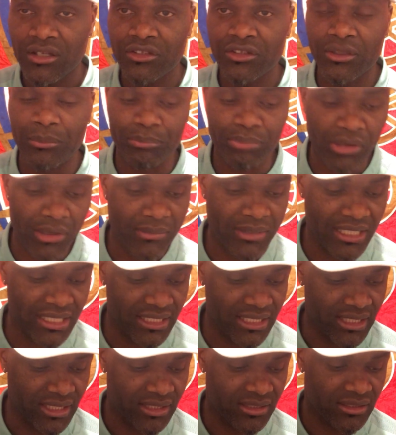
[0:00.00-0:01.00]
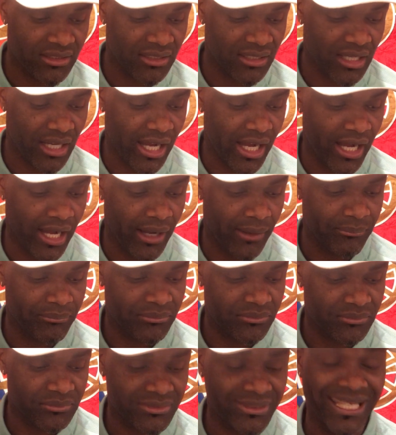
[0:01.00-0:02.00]
the Premier League
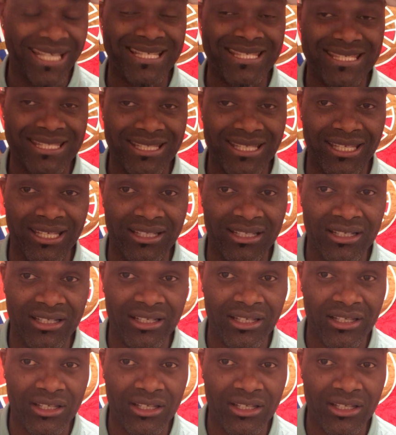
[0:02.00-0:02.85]
tested